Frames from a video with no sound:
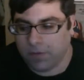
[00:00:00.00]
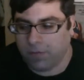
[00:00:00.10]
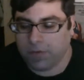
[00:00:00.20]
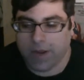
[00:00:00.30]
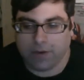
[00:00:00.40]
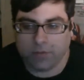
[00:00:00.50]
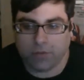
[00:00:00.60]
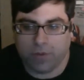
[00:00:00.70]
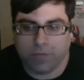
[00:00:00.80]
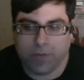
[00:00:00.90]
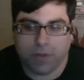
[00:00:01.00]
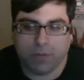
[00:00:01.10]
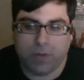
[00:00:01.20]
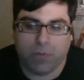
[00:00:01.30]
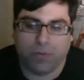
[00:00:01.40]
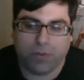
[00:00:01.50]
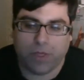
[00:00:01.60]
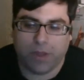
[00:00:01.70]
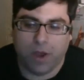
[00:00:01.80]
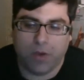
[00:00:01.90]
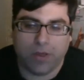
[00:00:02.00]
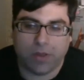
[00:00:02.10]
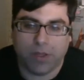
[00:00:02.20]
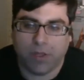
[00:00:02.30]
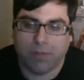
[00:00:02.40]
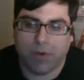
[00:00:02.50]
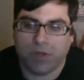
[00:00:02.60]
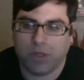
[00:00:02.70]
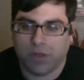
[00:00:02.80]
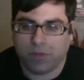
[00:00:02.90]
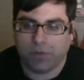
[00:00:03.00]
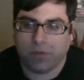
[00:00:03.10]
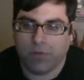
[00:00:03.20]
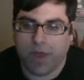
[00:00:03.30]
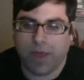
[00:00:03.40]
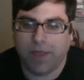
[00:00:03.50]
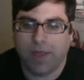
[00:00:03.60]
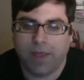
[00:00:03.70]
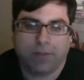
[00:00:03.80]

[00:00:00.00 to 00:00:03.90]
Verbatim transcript: for Donald Trump, because people were saying, oh, he's pushing the North away.